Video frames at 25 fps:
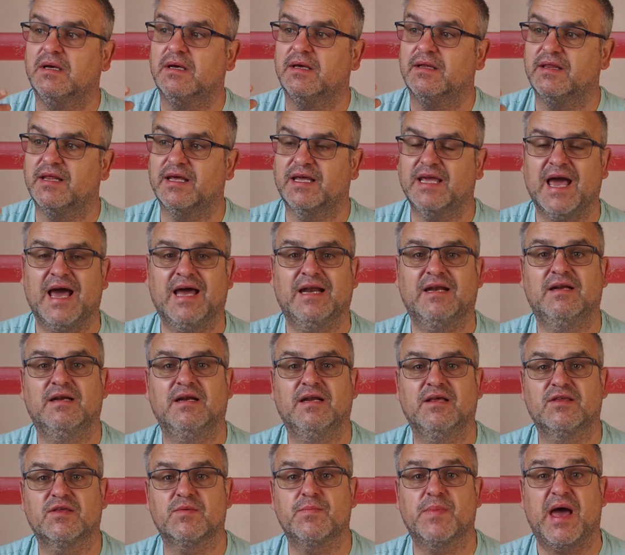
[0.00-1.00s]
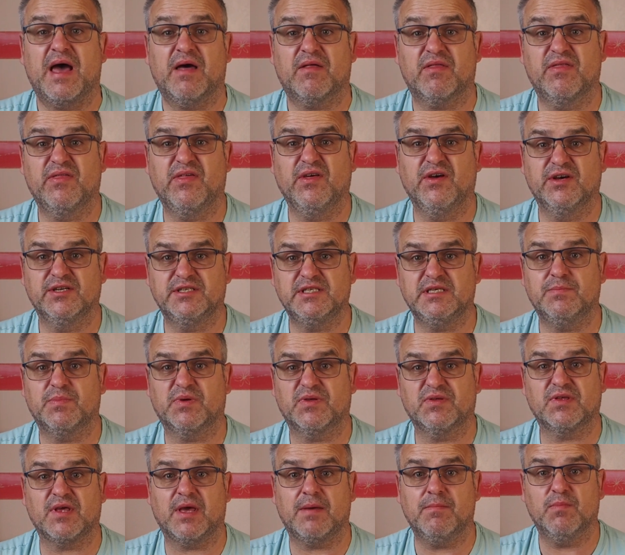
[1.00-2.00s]
The Canon is about
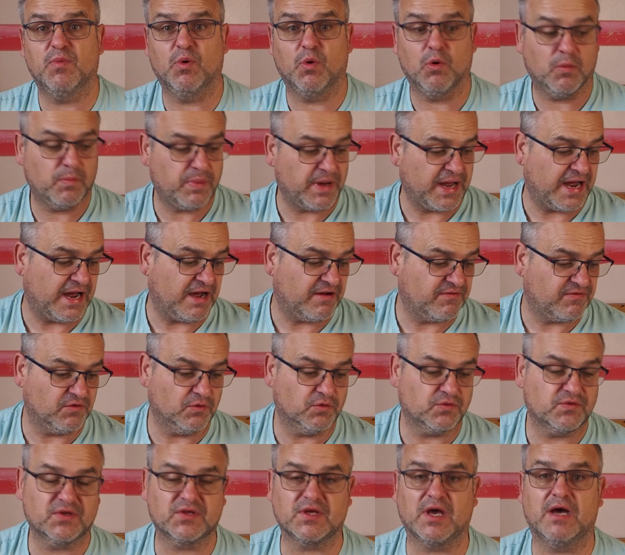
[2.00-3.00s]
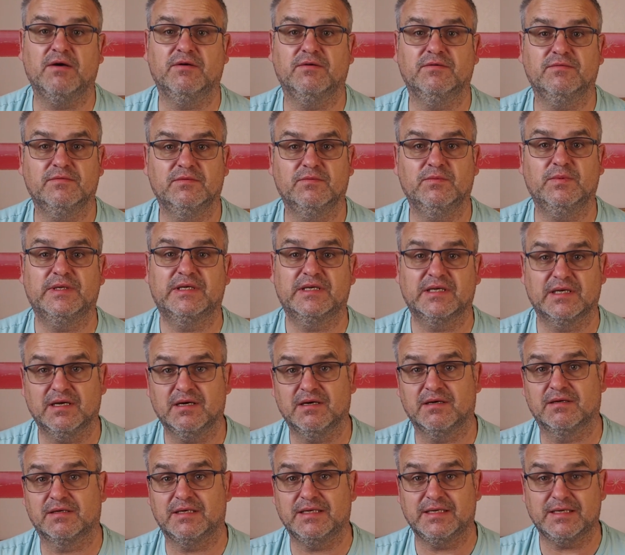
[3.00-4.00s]
30% more powerful, so we can
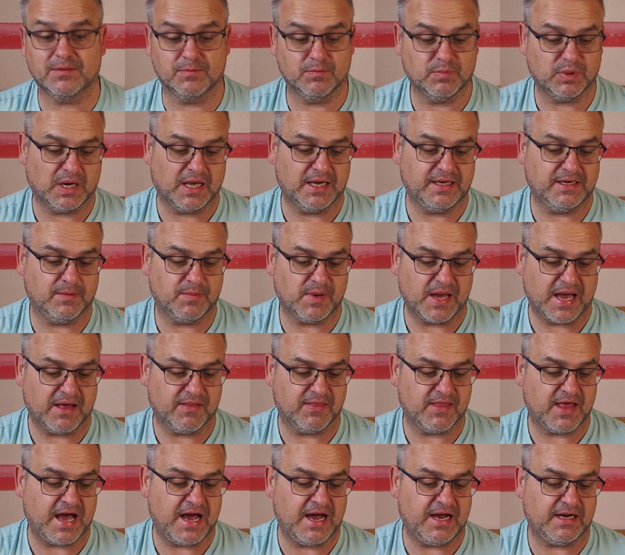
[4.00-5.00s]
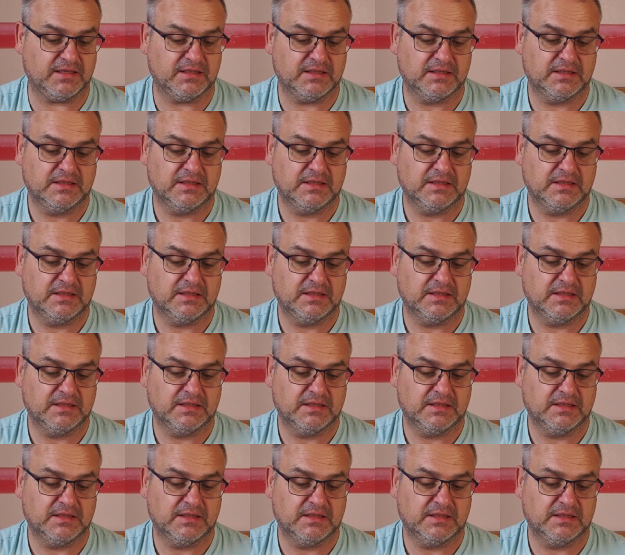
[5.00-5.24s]
hardly complain about that.